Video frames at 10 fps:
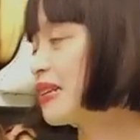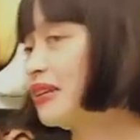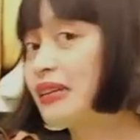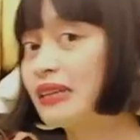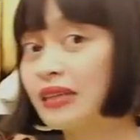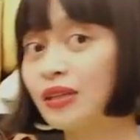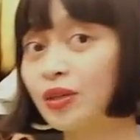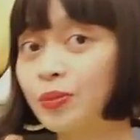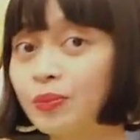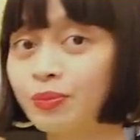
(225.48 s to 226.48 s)
an
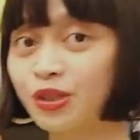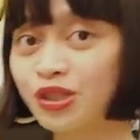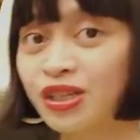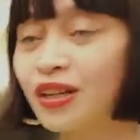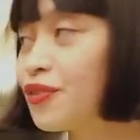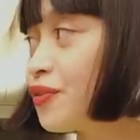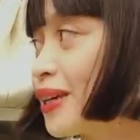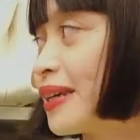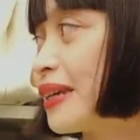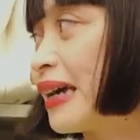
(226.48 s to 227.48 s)
IKEA bookshelf,
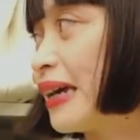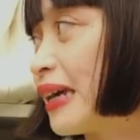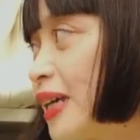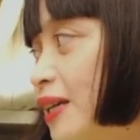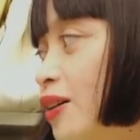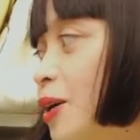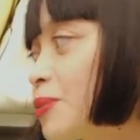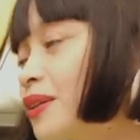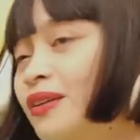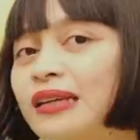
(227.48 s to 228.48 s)
and I
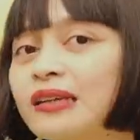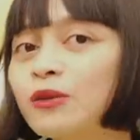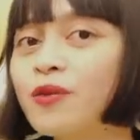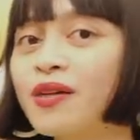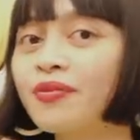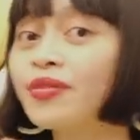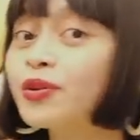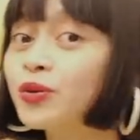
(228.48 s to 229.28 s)
opted to get it without the